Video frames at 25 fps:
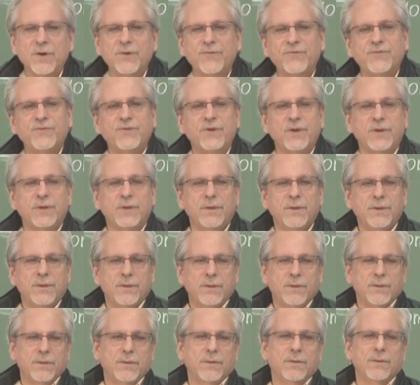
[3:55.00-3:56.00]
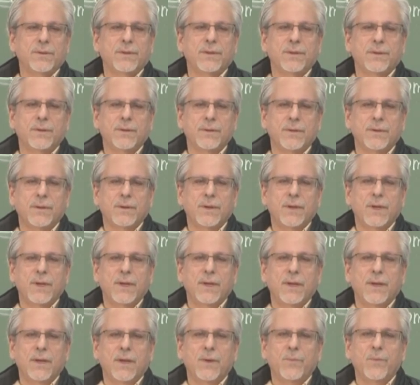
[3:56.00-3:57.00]
Christian.
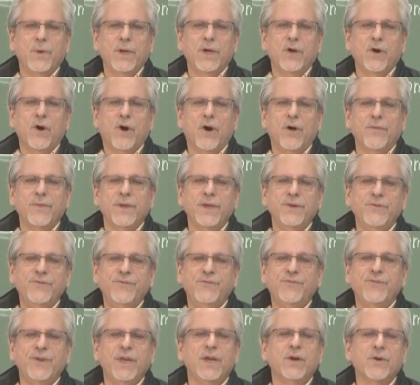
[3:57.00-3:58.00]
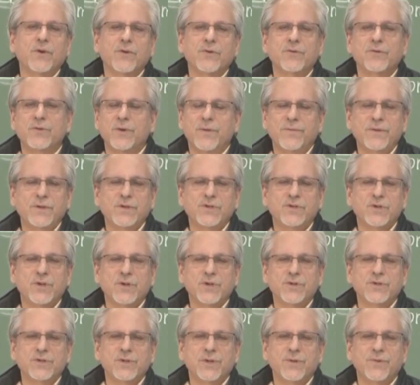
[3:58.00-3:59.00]
And we call these seeker driven
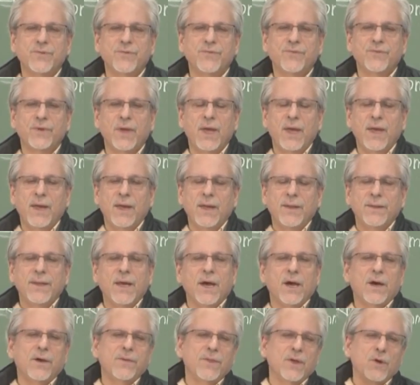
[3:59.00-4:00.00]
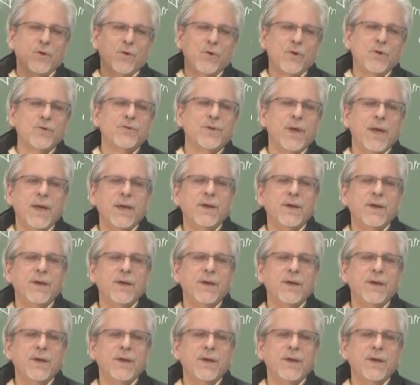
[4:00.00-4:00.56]
churches. Now, in the old